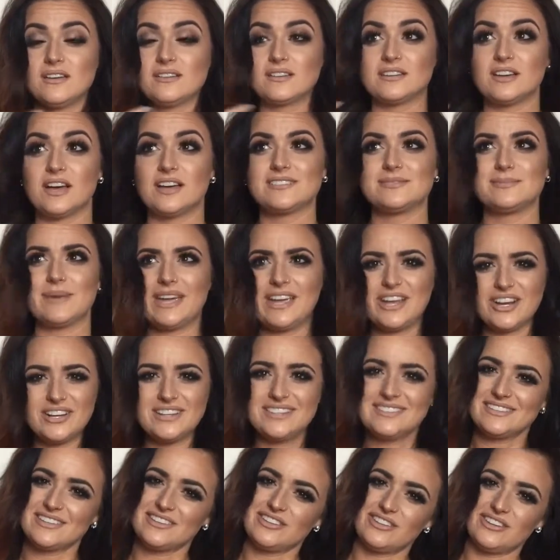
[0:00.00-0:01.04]
because my hair
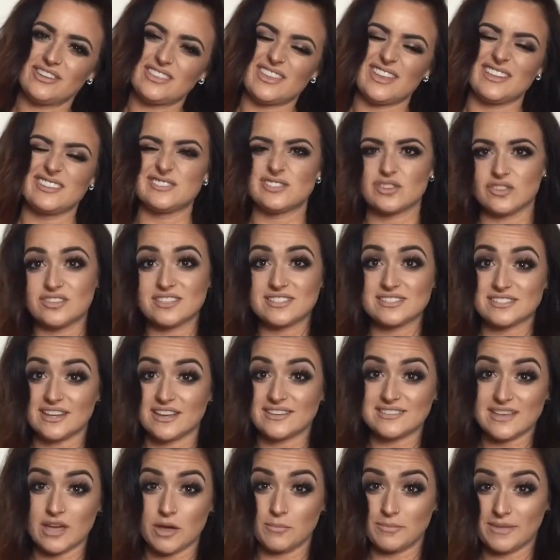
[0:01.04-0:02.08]
is a little thin, so this does
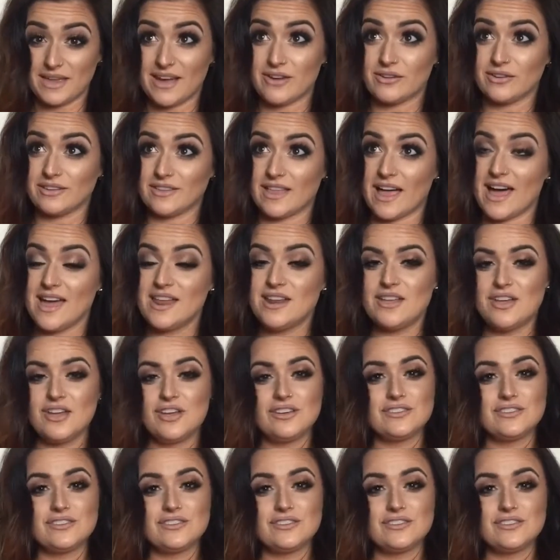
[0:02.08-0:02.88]
help me out a lot.